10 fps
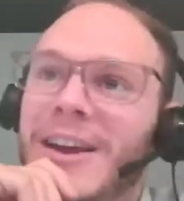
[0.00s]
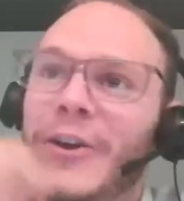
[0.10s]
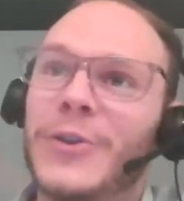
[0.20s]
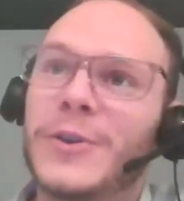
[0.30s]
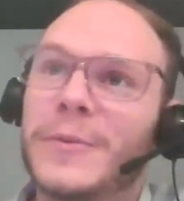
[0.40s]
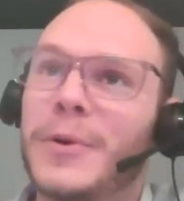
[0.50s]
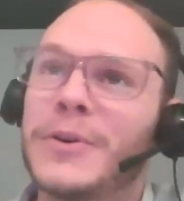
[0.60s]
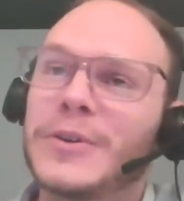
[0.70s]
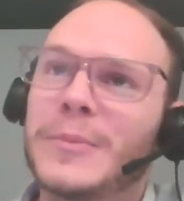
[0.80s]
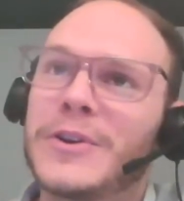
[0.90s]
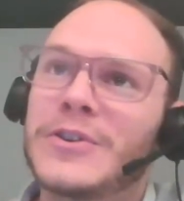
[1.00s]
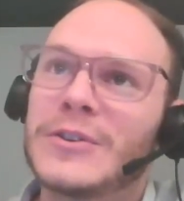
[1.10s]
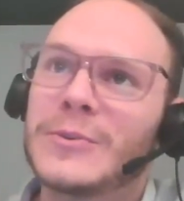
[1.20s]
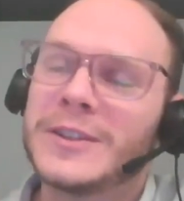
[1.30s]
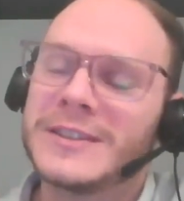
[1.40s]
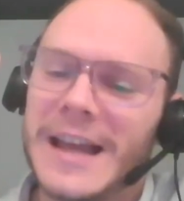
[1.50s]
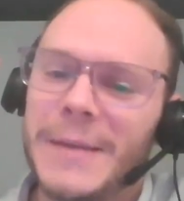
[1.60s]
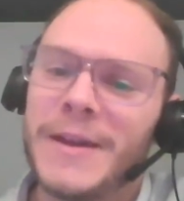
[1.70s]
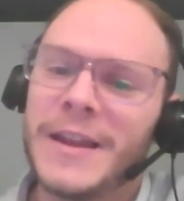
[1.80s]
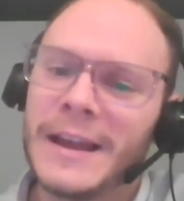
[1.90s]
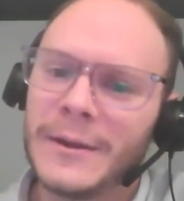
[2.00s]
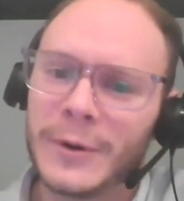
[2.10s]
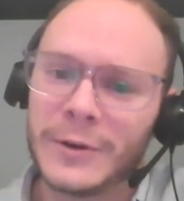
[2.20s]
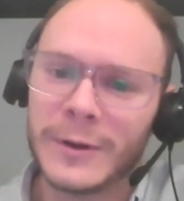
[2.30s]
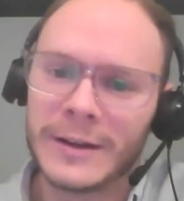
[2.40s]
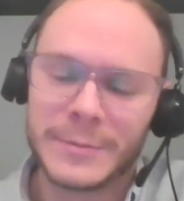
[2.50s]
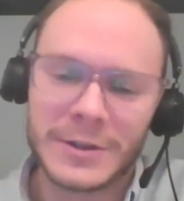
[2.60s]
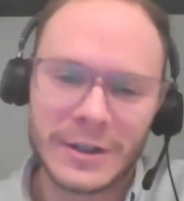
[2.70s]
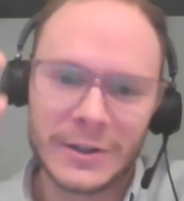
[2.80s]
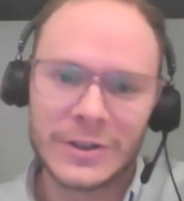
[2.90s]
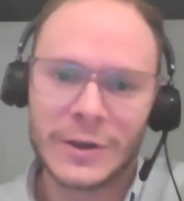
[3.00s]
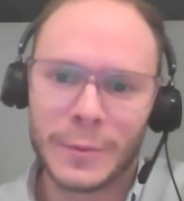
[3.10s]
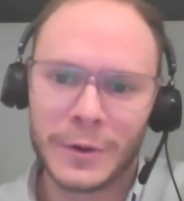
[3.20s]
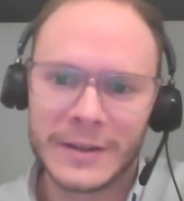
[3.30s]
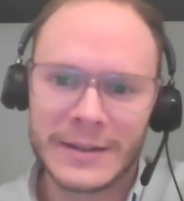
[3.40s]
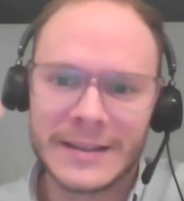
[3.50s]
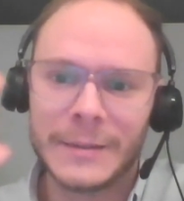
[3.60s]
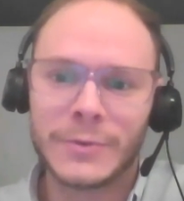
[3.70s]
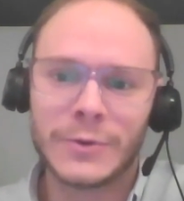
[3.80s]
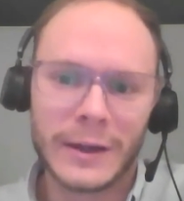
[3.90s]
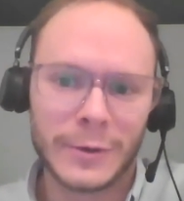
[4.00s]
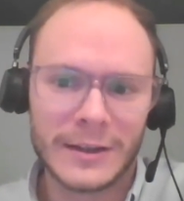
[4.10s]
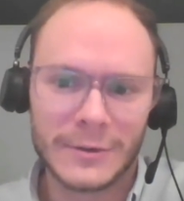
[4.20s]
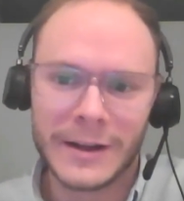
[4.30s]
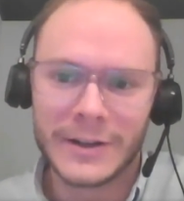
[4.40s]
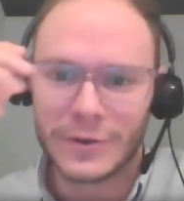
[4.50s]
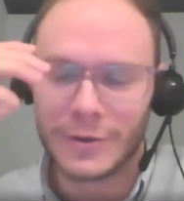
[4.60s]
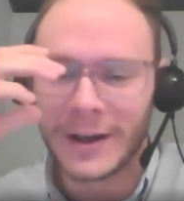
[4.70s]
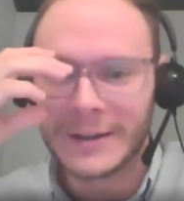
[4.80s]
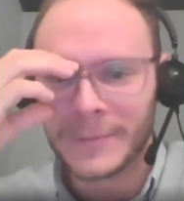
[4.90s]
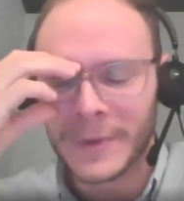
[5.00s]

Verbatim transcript: Another point you mentioned was M and A when you were especially touching upon this debt to equity ratio, right?